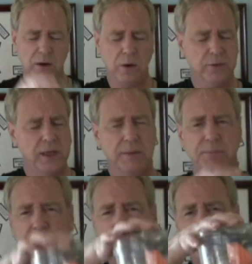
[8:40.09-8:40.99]
the whole thing,
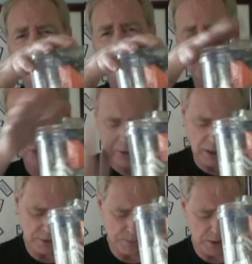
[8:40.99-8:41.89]
put it in your
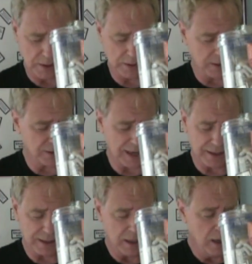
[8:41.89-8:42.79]
slush bucket. Because,
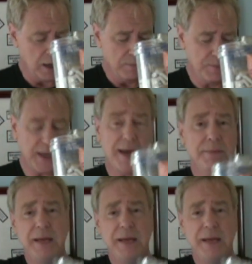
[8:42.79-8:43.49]
like, be like